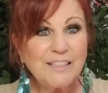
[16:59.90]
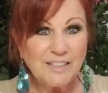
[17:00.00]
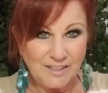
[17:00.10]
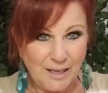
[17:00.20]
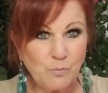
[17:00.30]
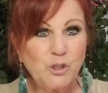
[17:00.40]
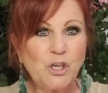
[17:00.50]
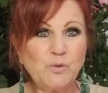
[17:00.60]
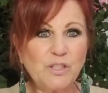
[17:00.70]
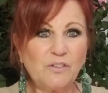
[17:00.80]
same with
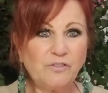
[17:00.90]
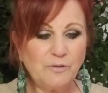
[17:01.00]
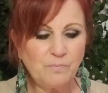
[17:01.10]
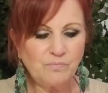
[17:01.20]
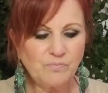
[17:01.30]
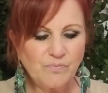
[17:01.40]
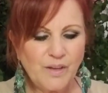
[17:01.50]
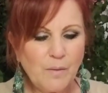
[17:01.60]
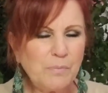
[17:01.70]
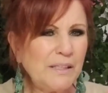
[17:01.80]
Joseph.
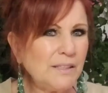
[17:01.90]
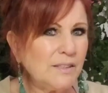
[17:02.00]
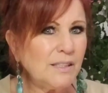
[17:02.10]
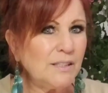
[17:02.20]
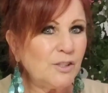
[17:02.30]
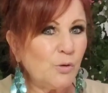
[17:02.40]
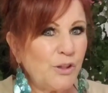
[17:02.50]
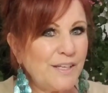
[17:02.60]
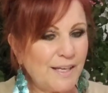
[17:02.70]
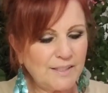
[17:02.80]
But listen to
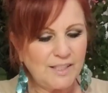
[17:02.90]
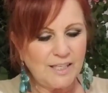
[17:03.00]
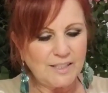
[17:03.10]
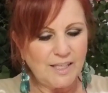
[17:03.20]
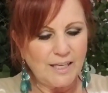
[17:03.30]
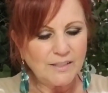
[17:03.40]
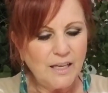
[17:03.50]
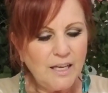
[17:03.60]
the next thing it says.